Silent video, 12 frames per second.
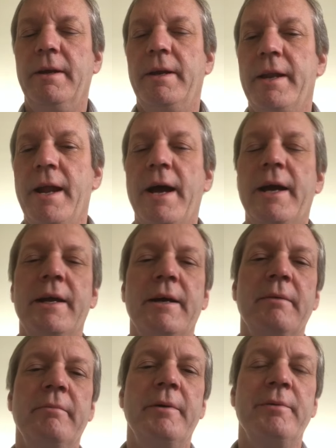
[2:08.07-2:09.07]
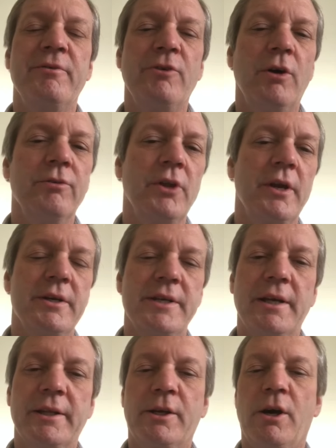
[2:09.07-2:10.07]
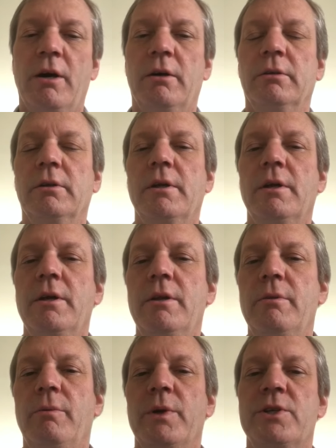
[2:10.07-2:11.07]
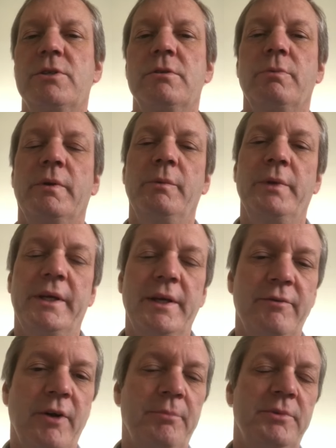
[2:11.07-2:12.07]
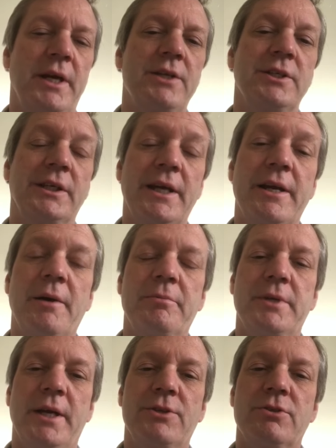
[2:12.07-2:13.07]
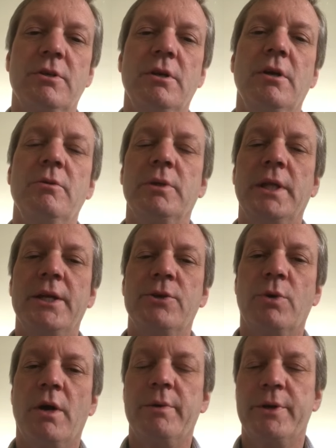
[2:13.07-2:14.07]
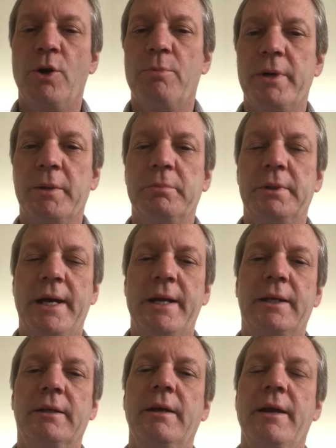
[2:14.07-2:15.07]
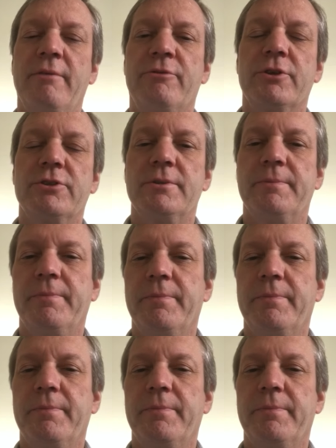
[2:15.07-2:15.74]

And I uh, am involved on a daily call, which we give updates and get updates related to our reopening planning efforts.